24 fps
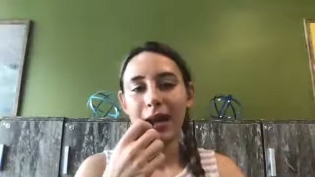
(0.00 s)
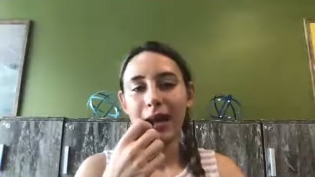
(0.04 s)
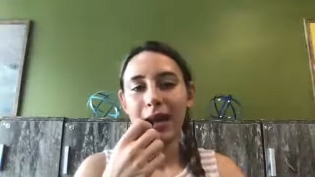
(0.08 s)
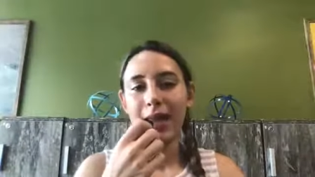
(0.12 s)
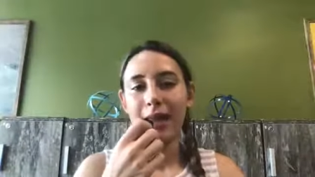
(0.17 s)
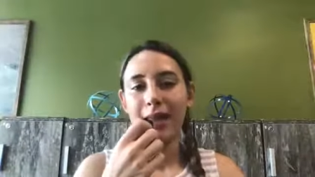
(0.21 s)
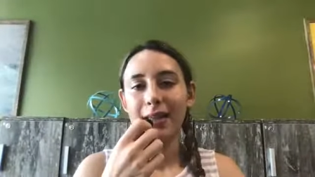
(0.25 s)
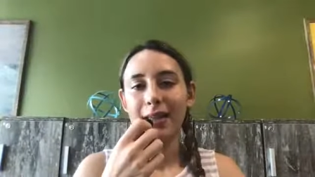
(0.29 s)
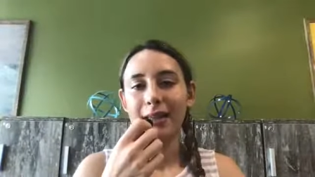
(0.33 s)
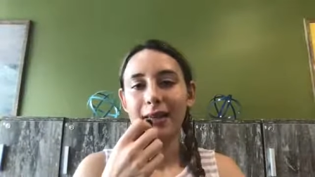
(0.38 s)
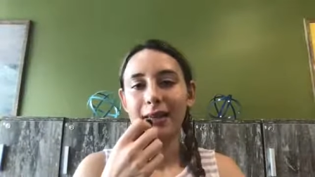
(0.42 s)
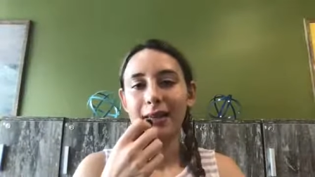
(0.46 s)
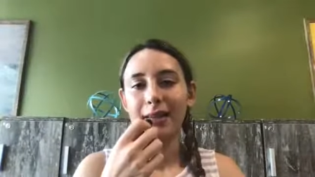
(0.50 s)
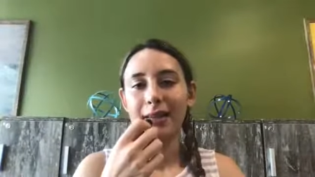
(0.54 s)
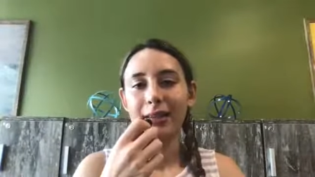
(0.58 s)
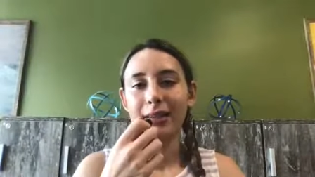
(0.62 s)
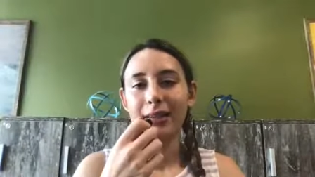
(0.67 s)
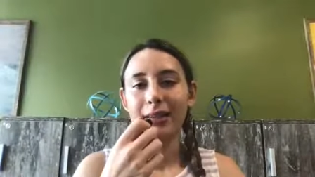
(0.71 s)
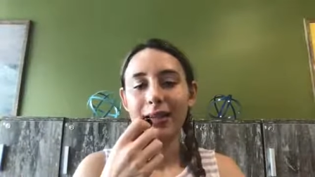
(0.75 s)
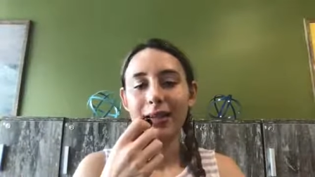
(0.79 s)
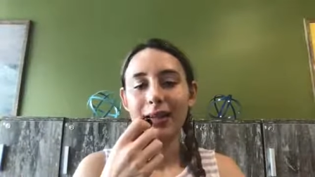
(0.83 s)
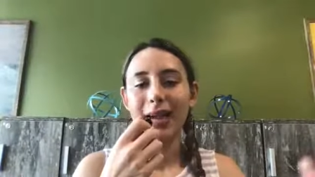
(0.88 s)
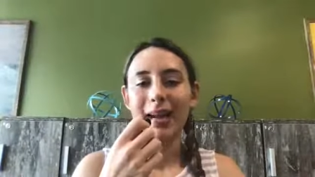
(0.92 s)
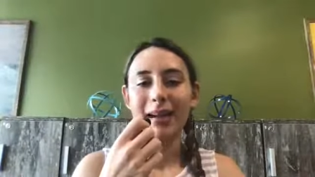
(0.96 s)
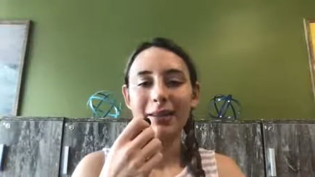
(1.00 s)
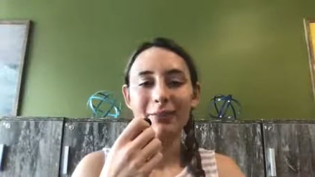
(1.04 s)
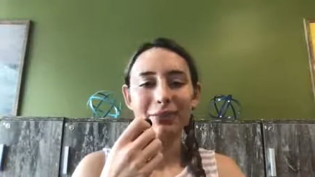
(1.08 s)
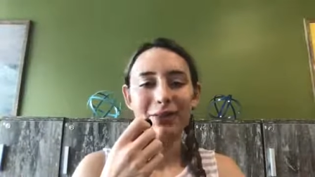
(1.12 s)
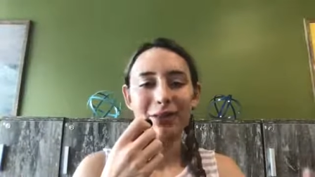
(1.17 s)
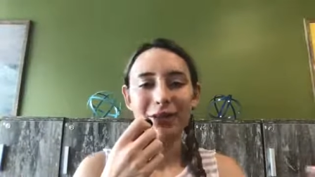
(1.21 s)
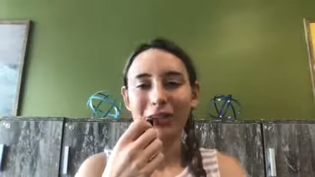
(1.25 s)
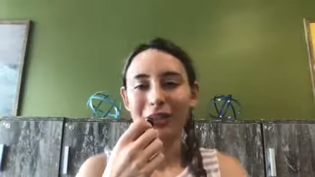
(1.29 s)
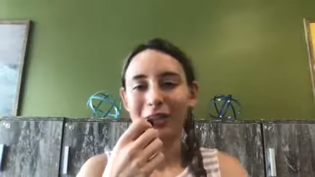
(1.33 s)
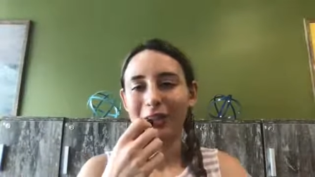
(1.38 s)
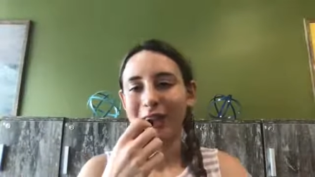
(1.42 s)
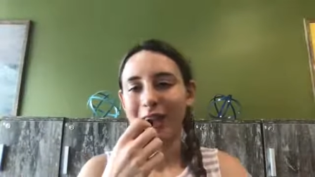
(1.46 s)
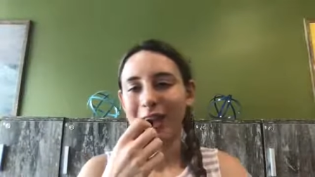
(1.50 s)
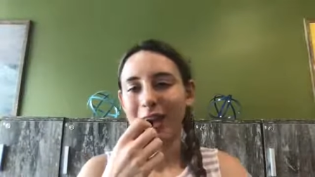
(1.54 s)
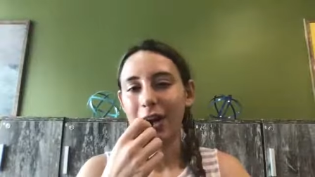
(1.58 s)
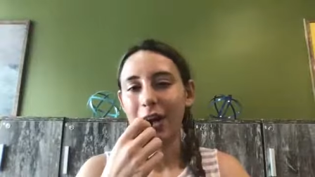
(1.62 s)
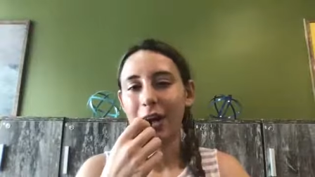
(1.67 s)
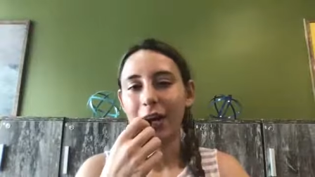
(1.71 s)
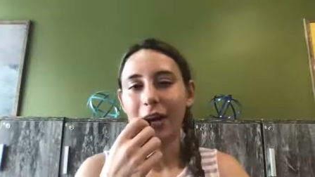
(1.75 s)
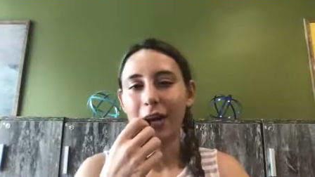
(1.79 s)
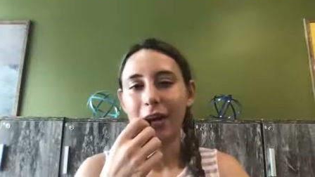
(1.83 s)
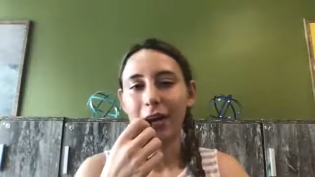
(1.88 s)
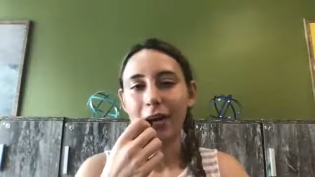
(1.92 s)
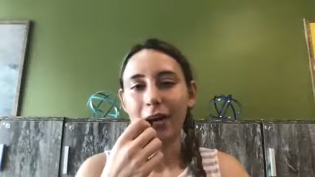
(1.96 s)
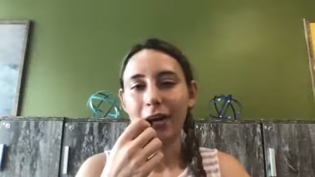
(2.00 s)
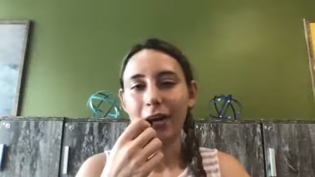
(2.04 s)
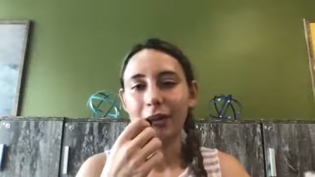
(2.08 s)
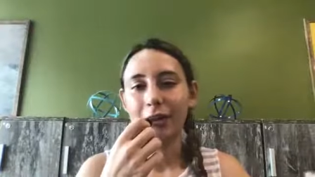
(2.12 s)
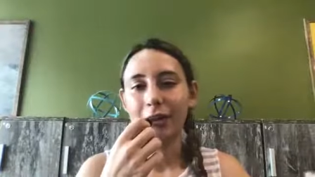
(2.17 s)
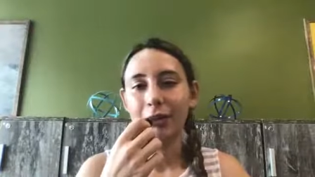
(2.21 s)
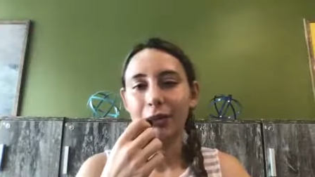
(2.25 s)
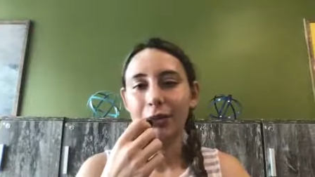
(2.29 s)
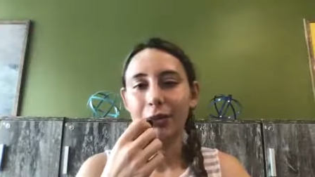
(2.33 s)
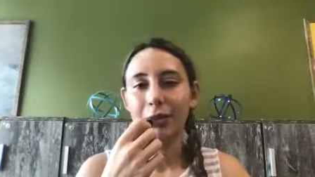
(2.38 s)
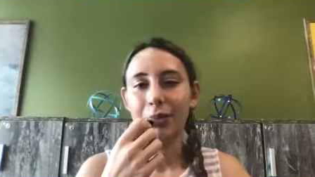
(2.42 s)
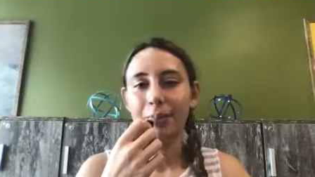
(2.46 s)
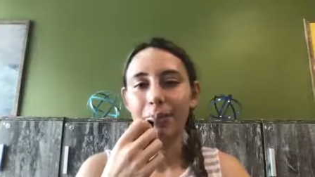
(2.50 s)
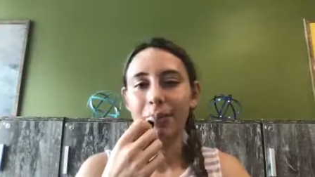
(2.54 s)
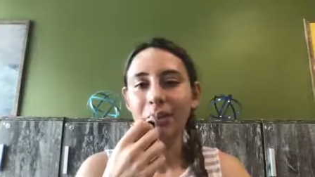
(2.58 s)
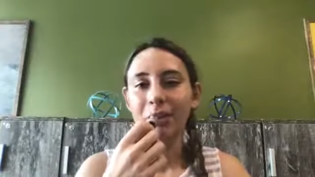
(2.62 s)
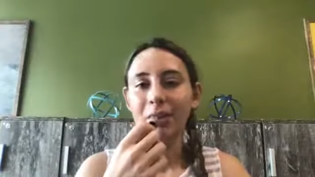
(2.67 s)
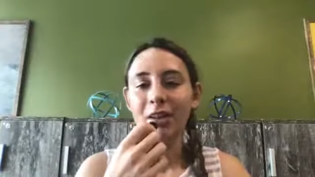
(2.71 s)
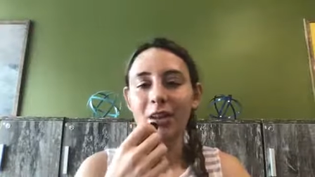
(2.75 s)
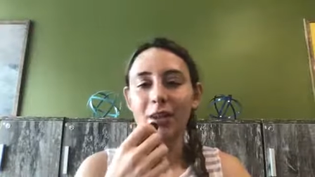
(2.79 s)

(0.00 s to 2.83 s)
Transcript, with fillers: and they kind of took their anger out on you.